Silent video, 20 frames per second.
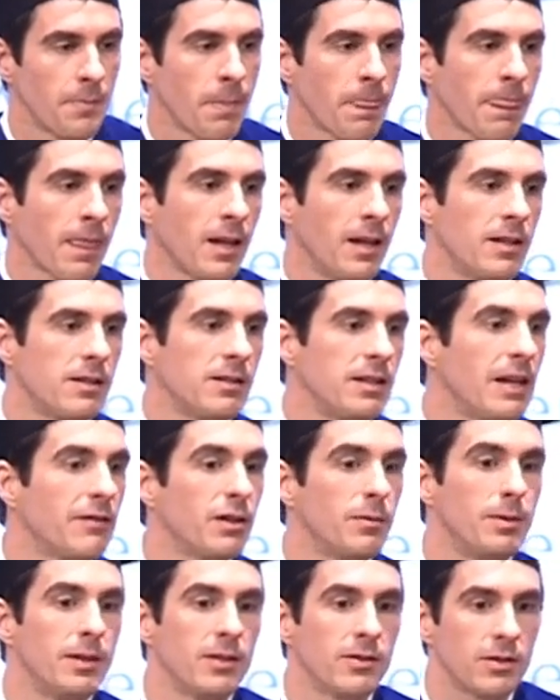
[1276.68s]
It's never
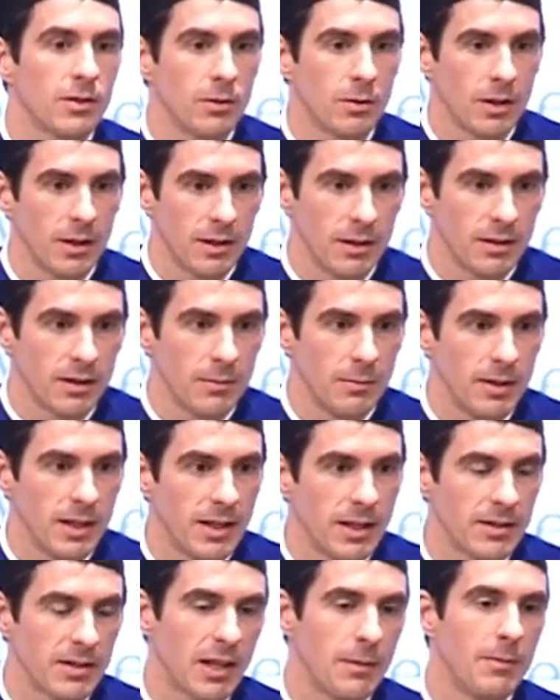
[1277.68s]
been so clear to me
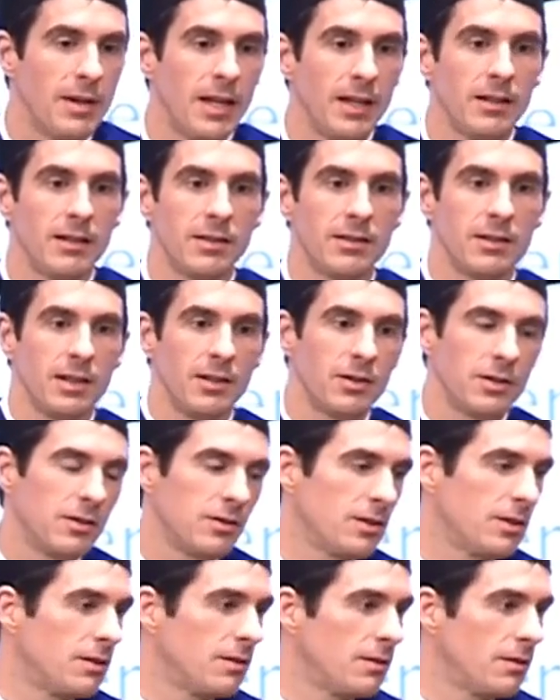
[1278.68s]
as I make decisions
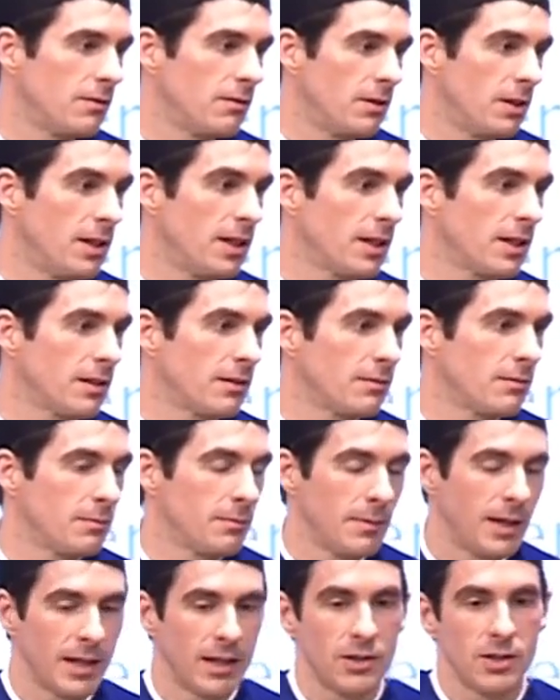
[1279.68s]
in running and
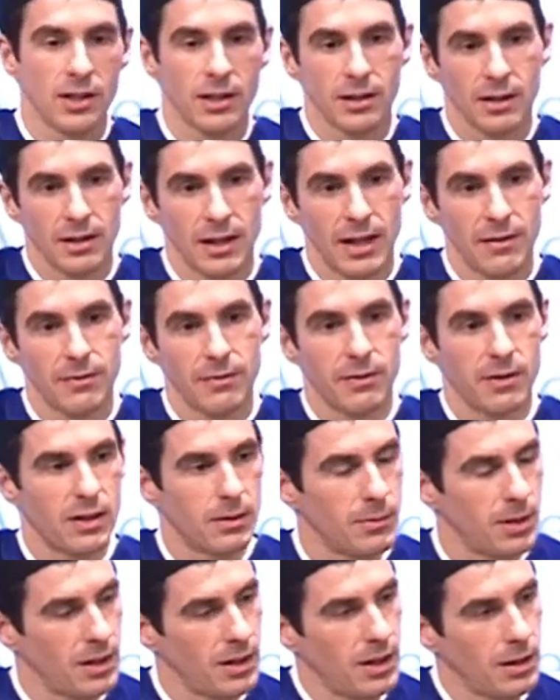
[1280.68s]
managing that firm
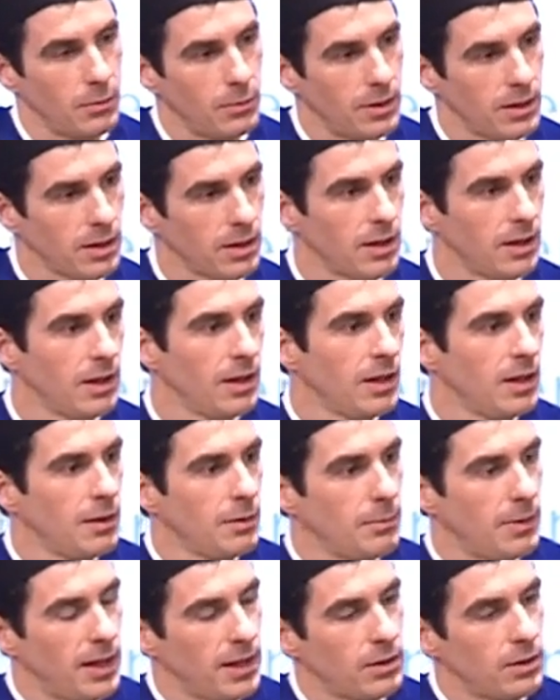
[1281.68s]
along with
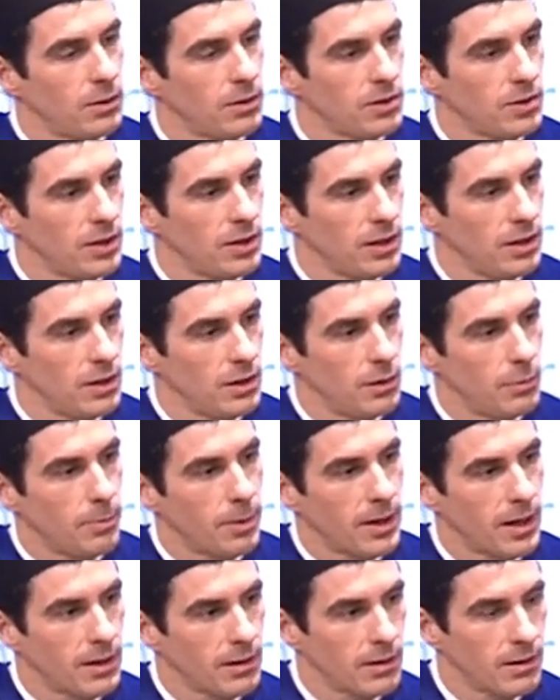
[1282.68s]
my co-CEO
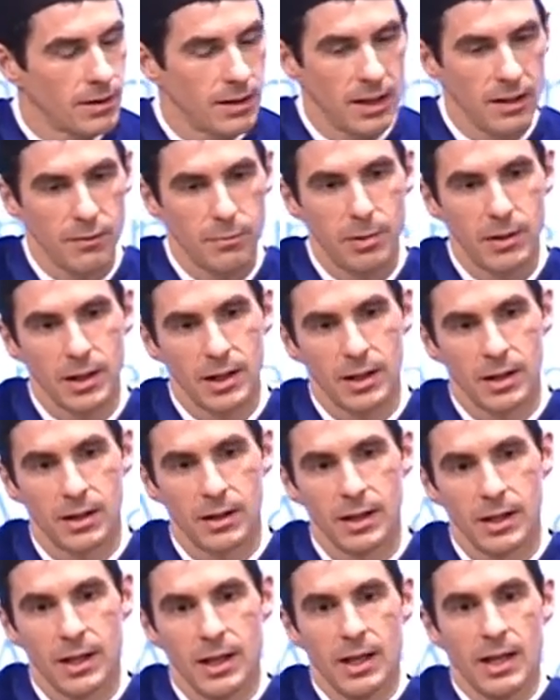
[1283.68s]
partner, Dave Butler,
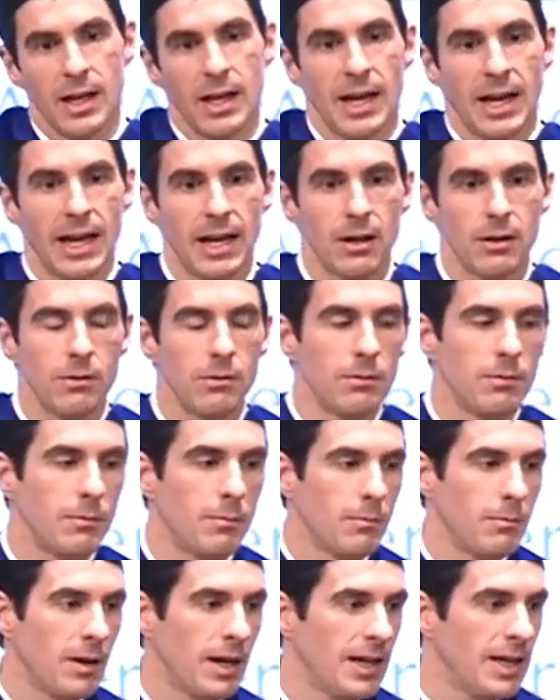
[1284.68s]
how
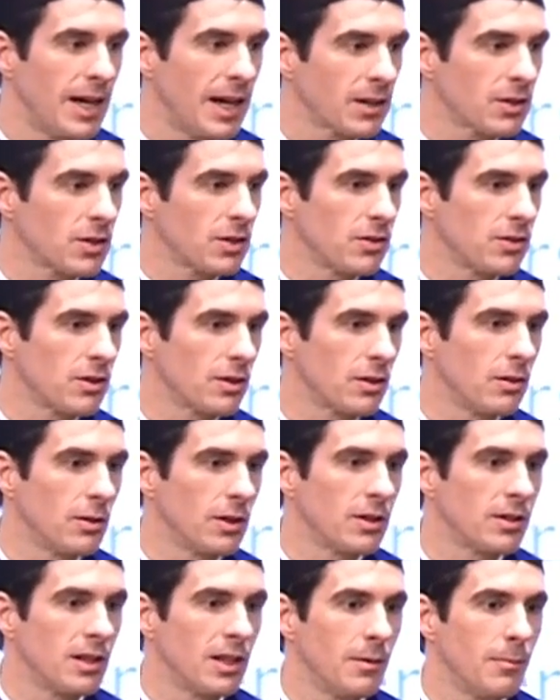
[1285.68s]
my actions are going
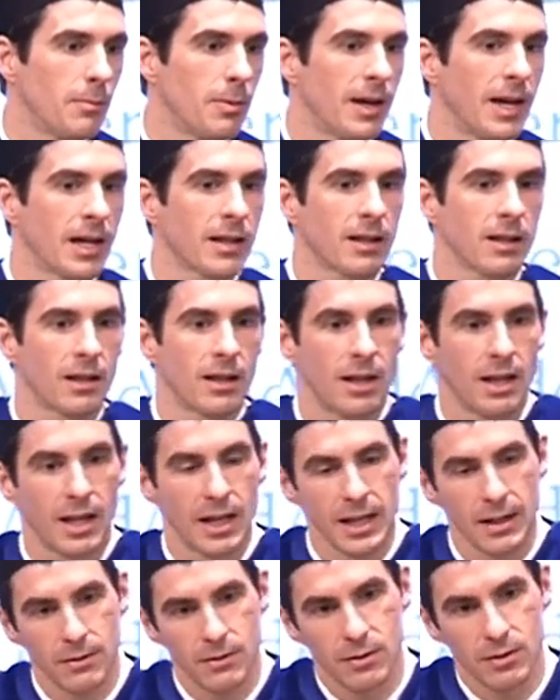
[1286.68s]
to impact the
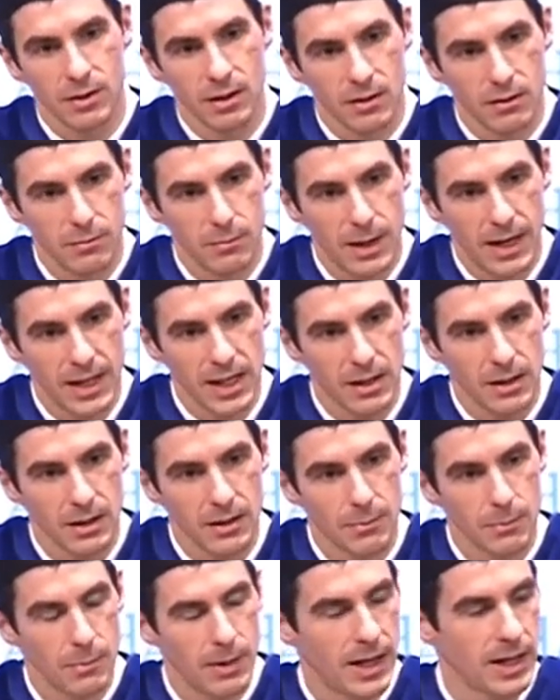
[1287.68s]
lives of many,
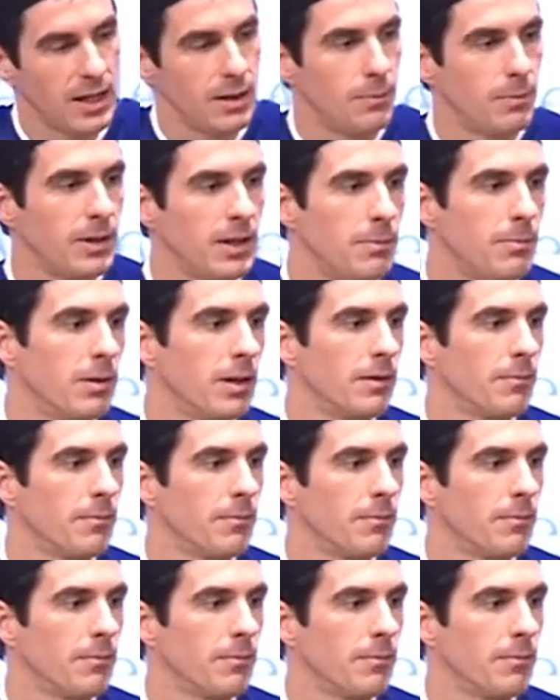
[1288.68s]
many people.